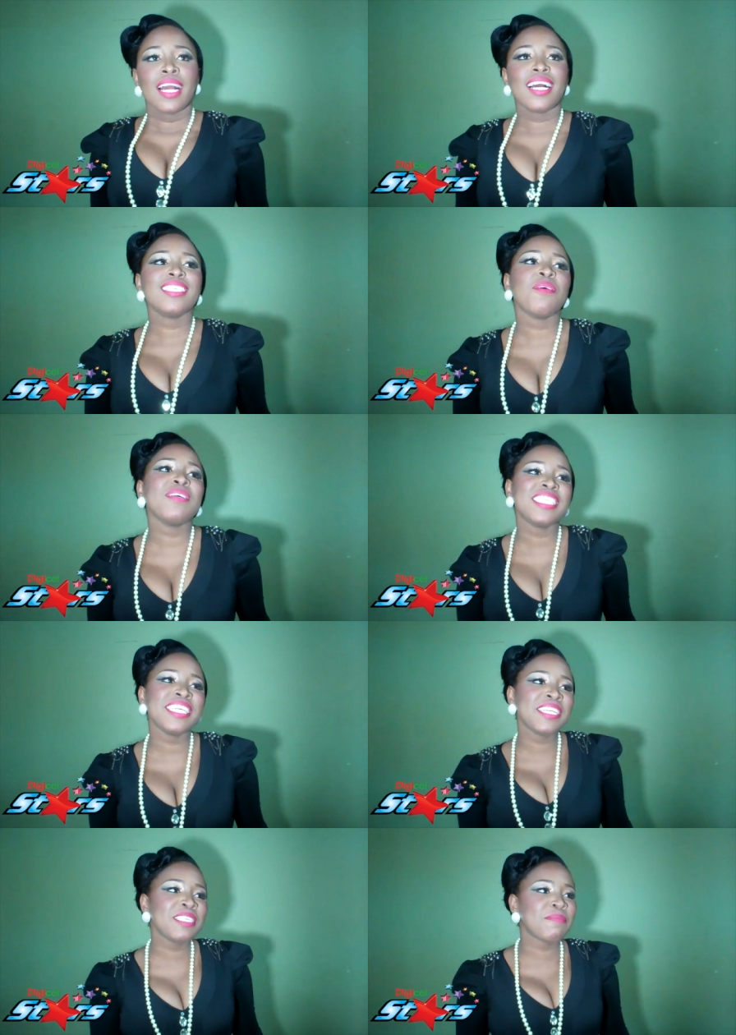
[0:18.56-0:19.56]
Because I want to
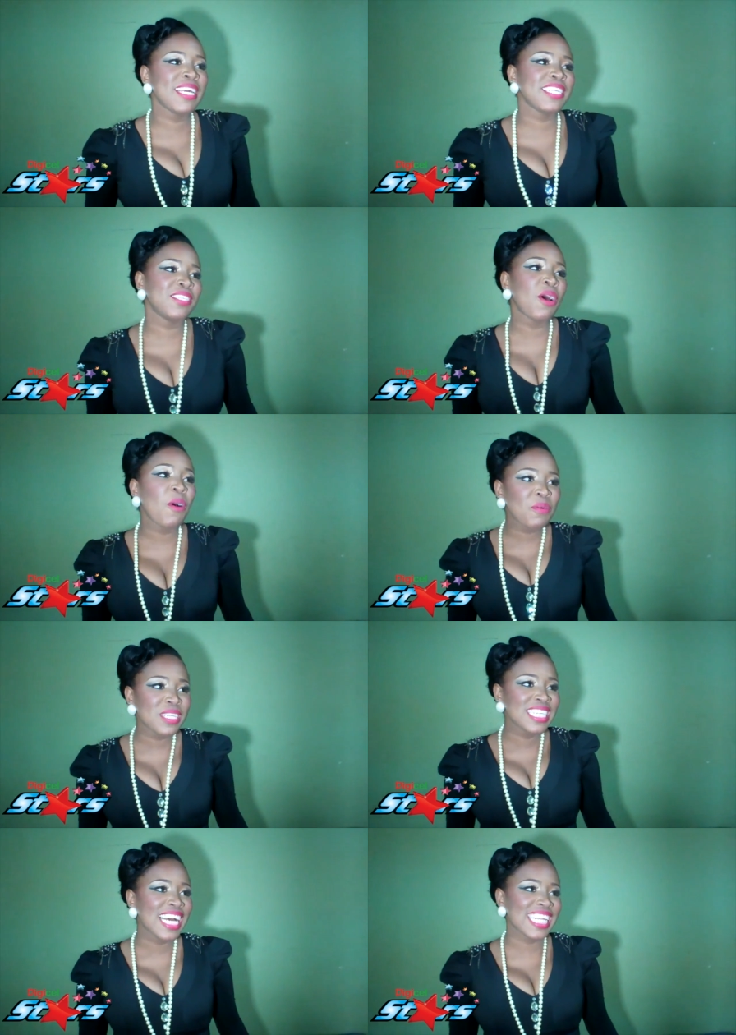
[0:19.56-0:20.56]
tear this place down
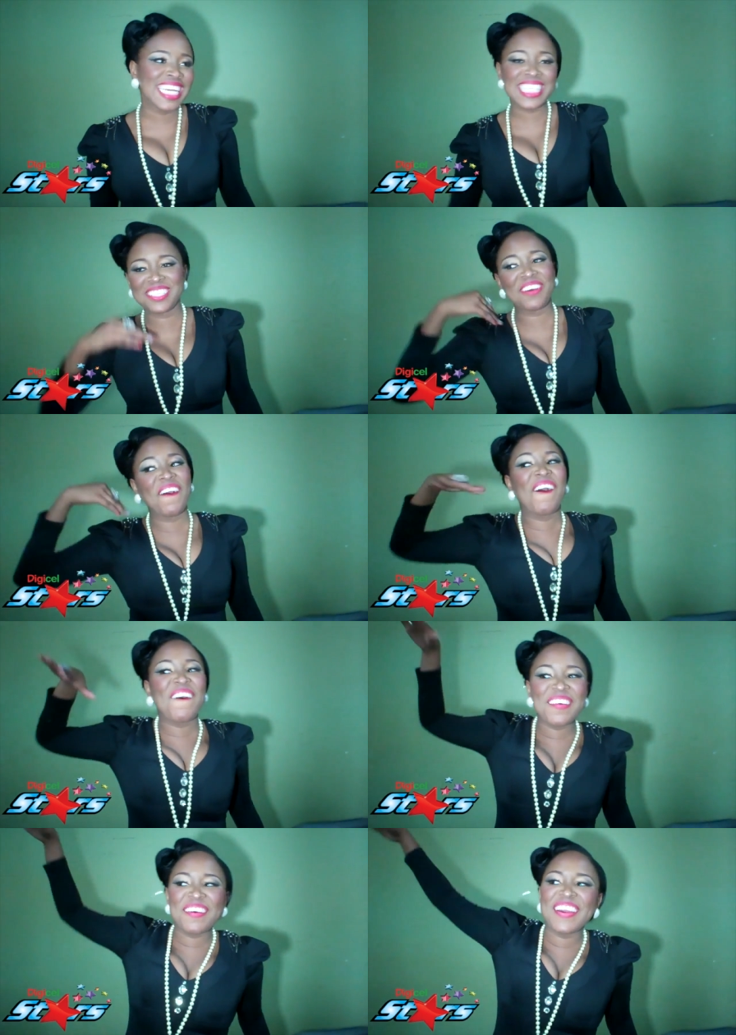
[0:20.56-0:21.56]
and get it
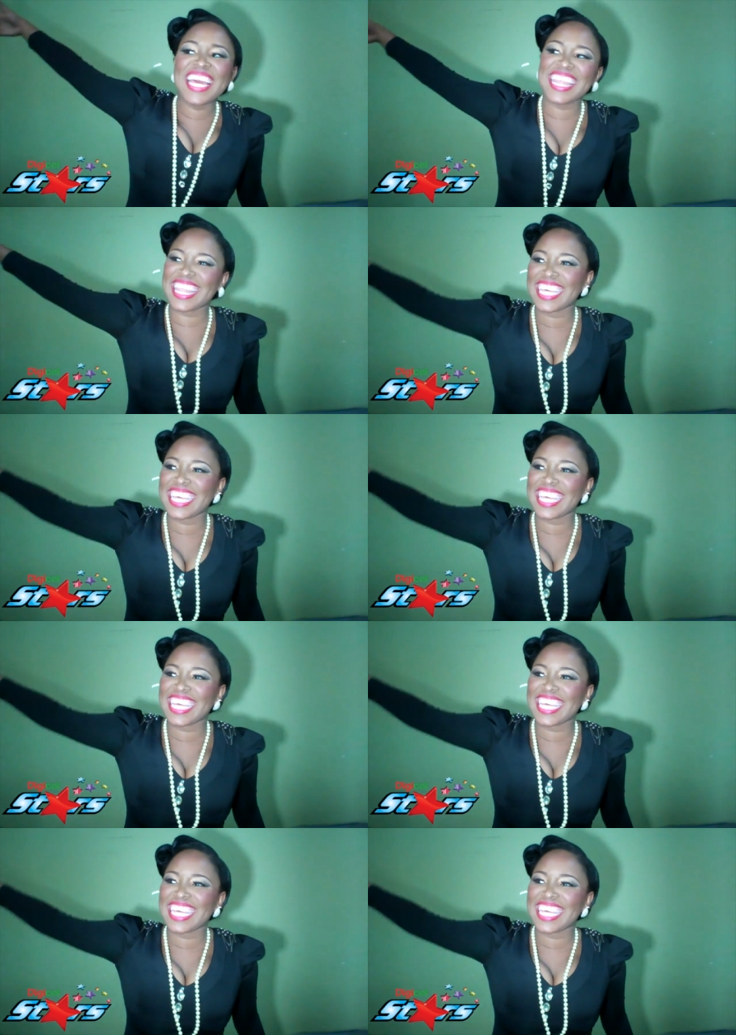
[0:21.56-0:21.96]
over with.